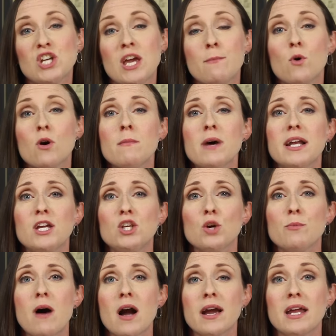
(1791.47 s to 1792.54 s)
keep more money in
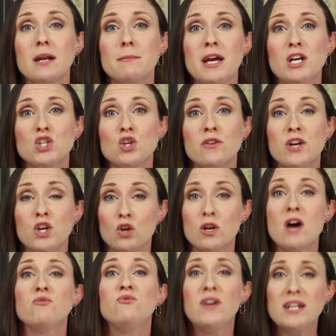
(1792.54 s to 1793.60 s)
your pocket, and make sure that you're
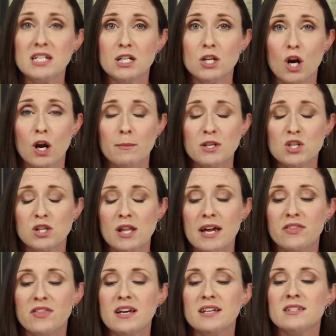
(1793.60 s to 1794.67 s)
not funding garbage
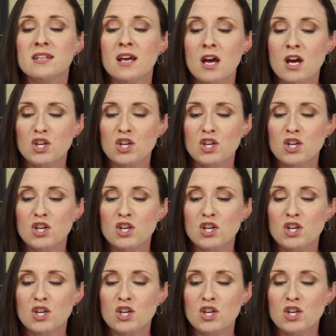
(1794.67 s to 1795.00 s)
like this.